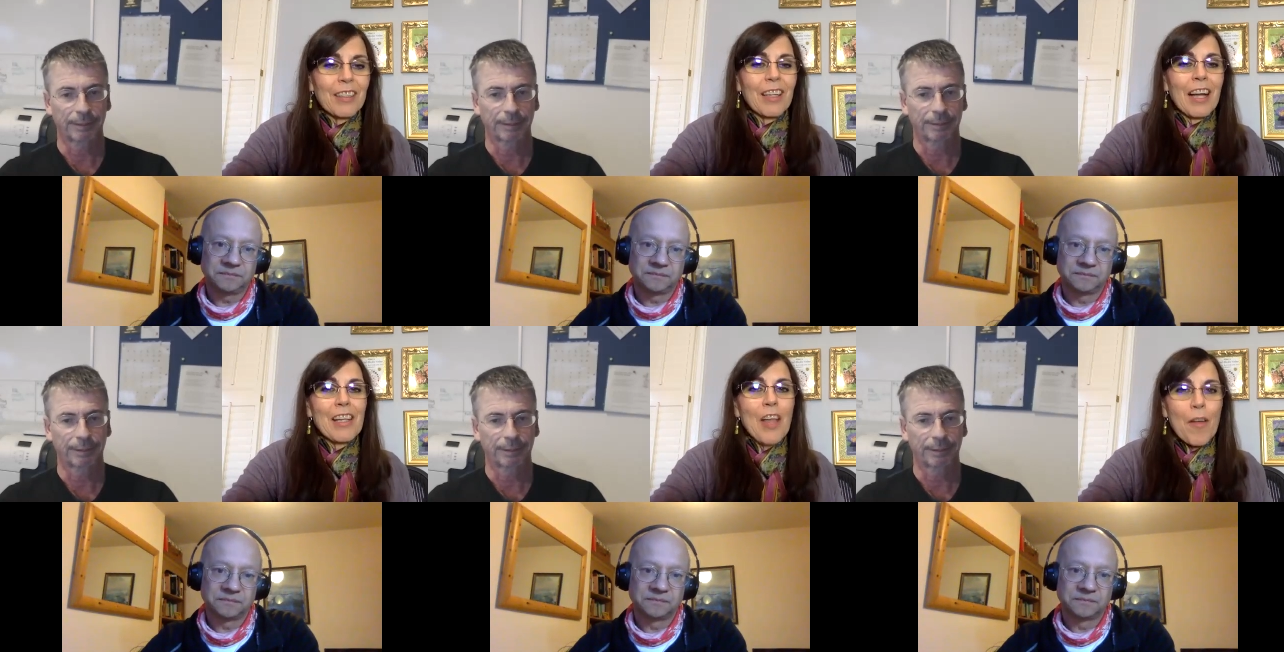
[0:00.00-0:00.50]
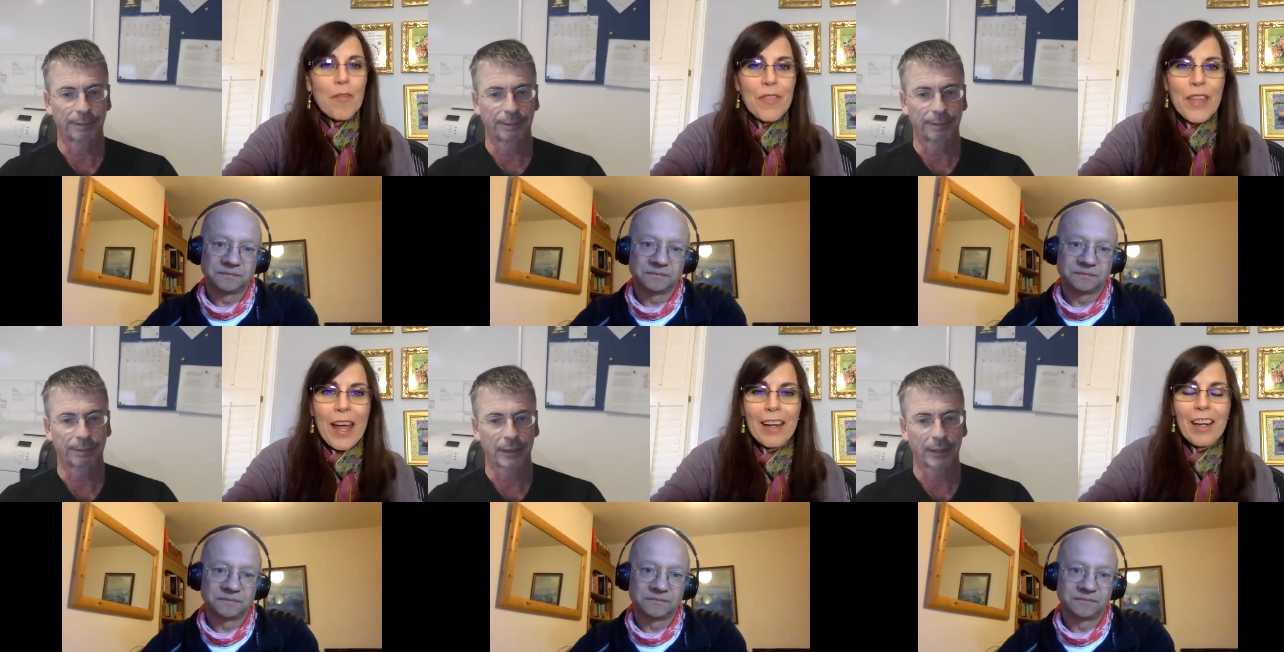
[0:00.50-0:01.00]
Speaker 1: I love
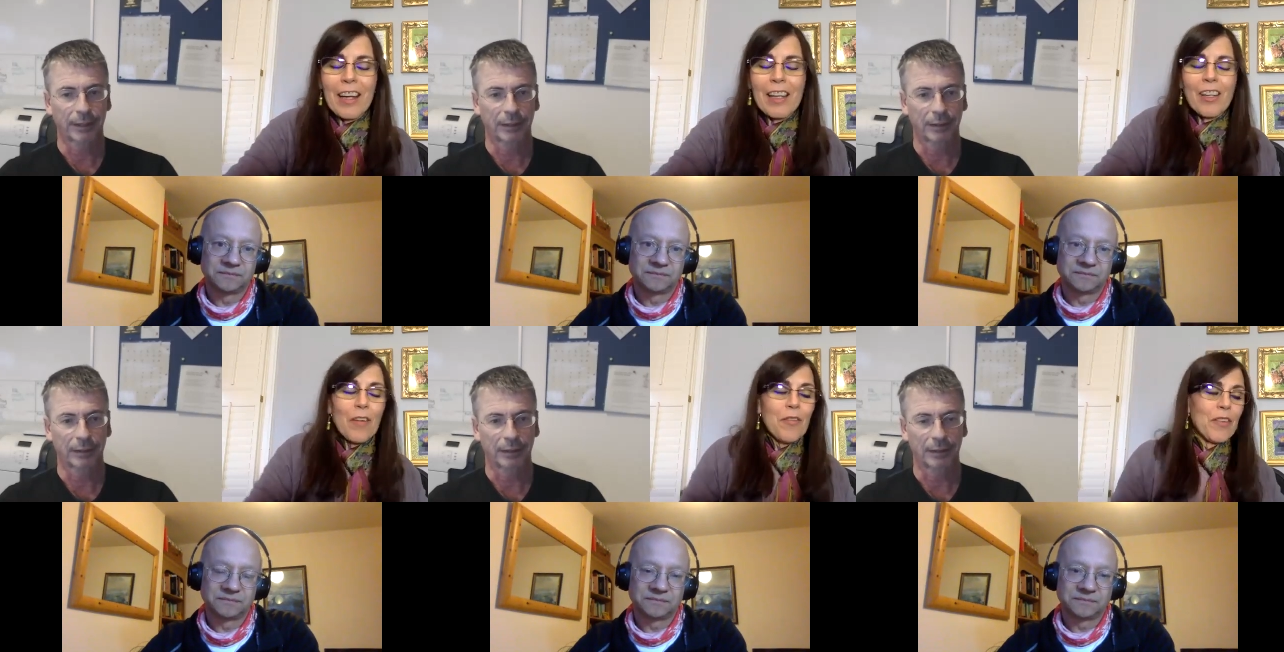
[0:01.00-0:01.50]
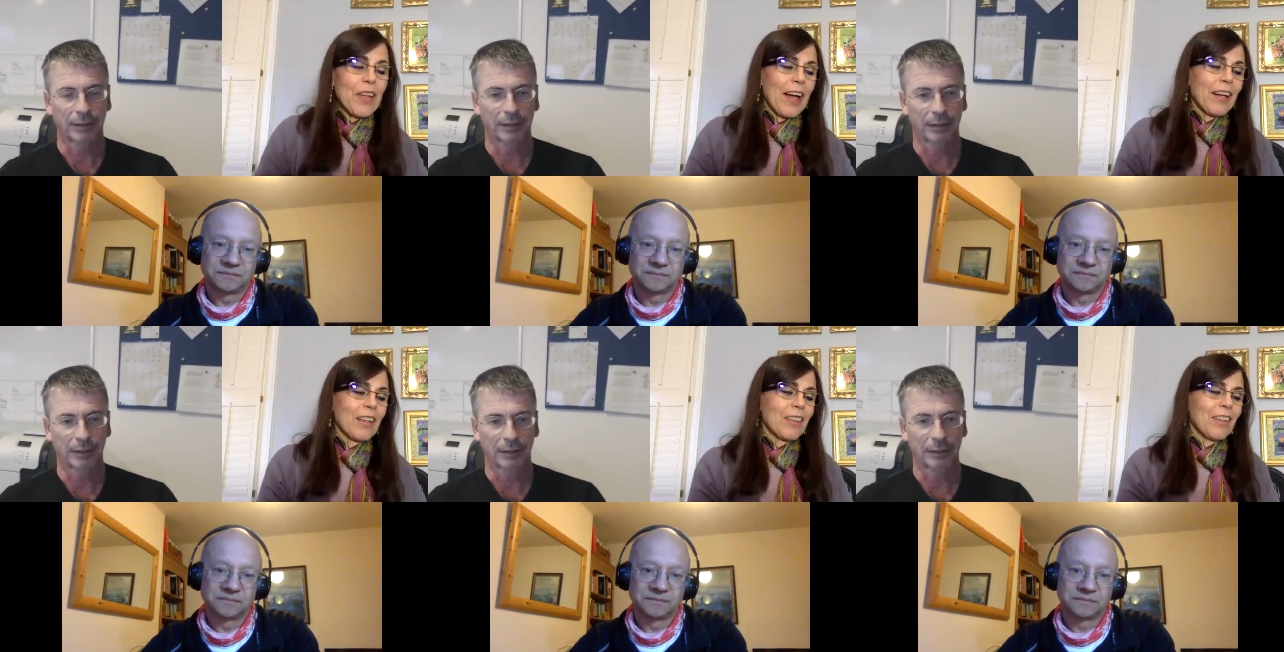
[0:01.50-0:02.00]
that. I love
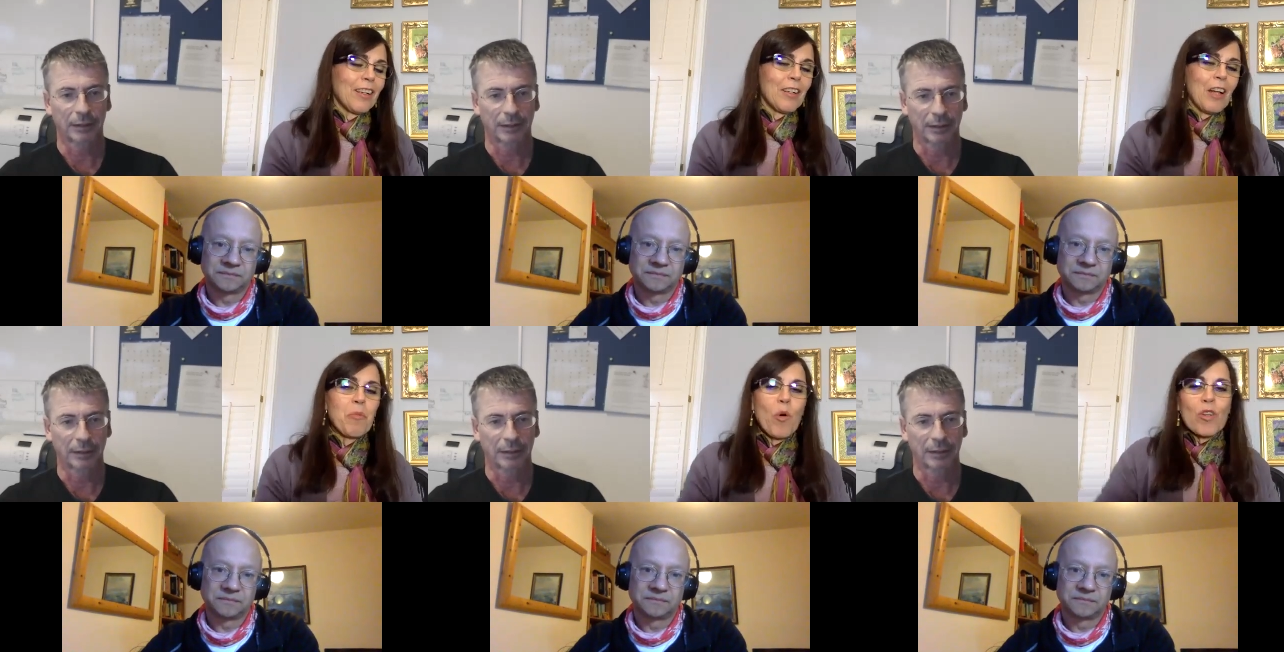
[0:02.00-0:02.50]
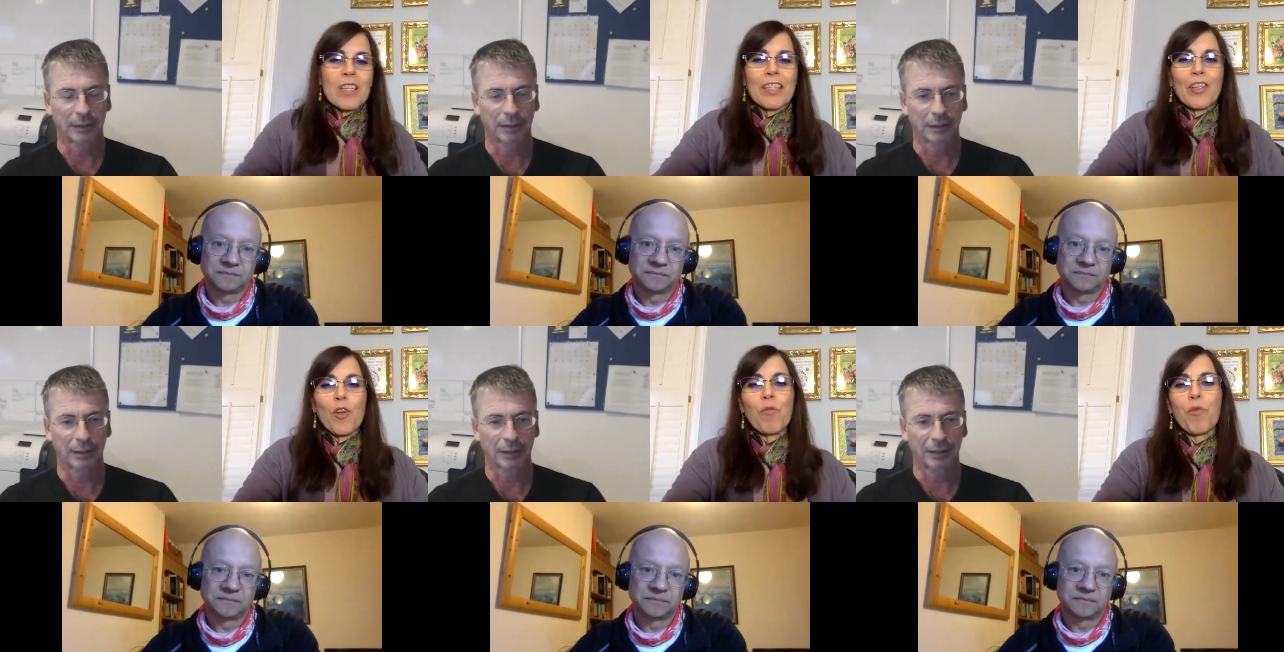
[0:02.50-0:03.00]
that. A, a more
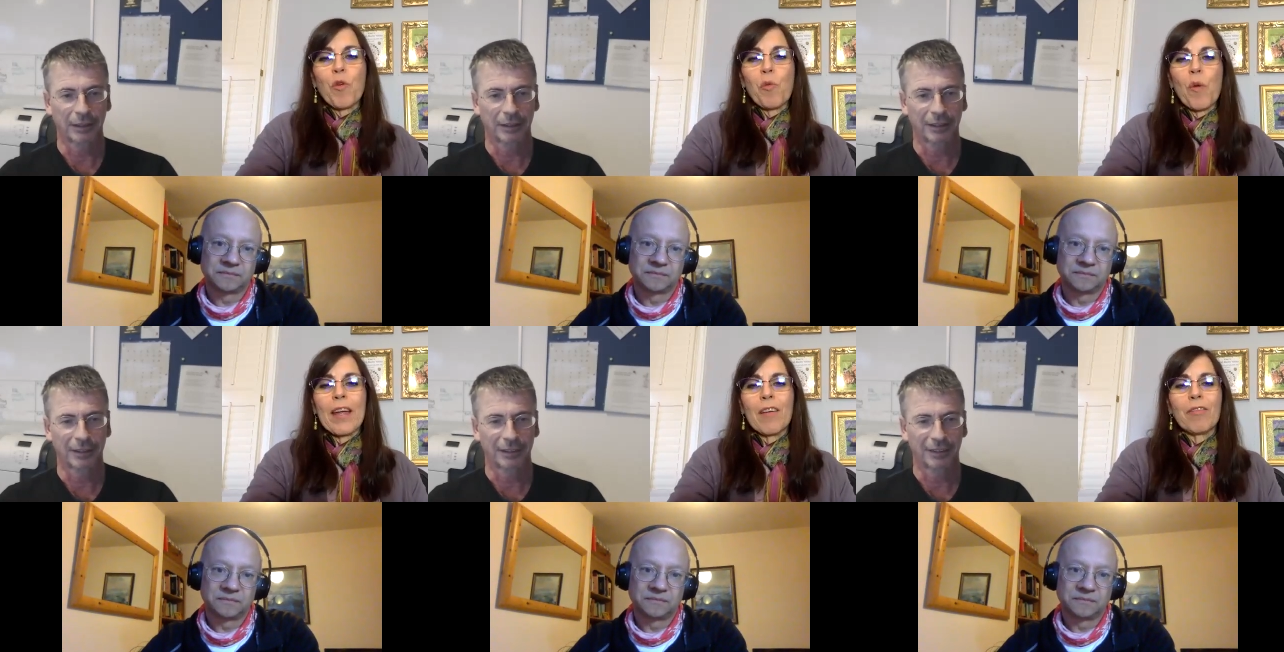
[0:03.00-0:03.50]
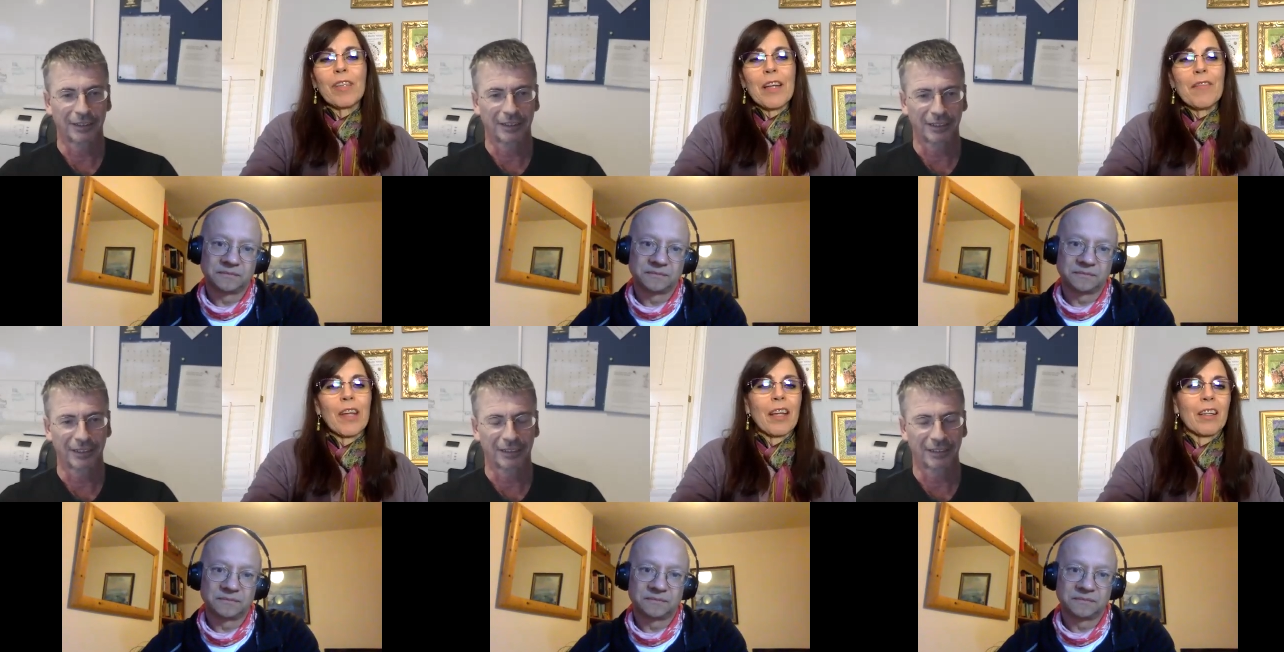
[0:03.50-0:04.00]
skillful way of
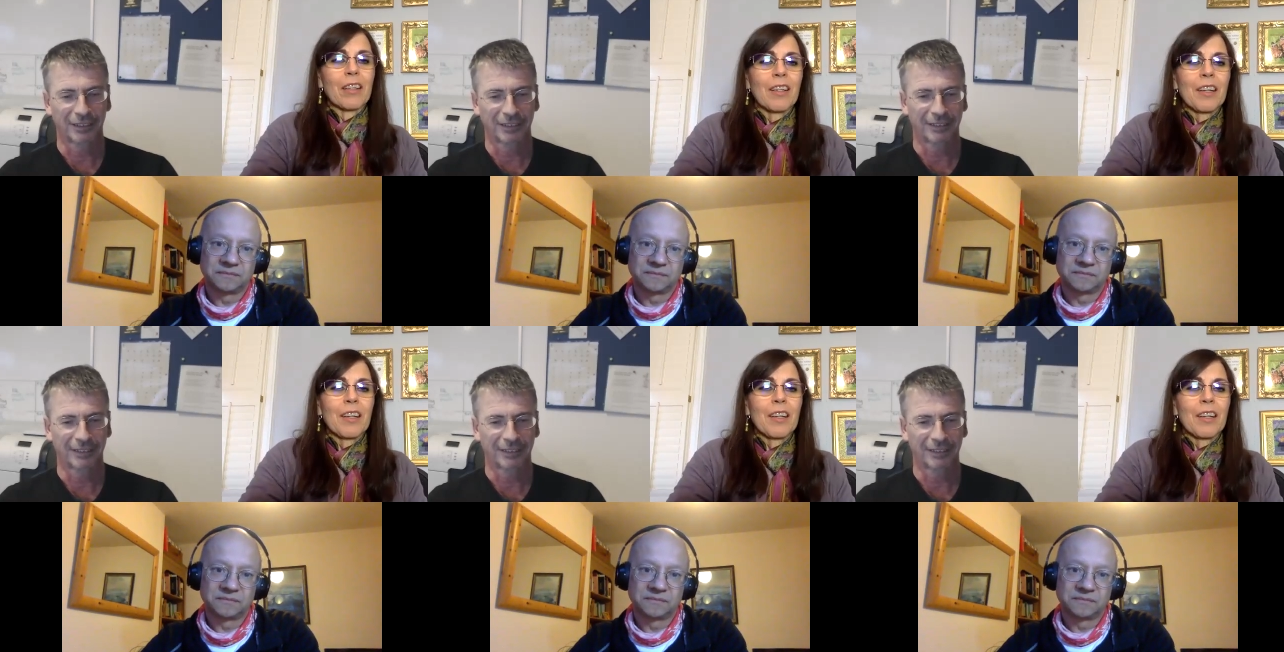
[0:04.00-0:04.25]
living.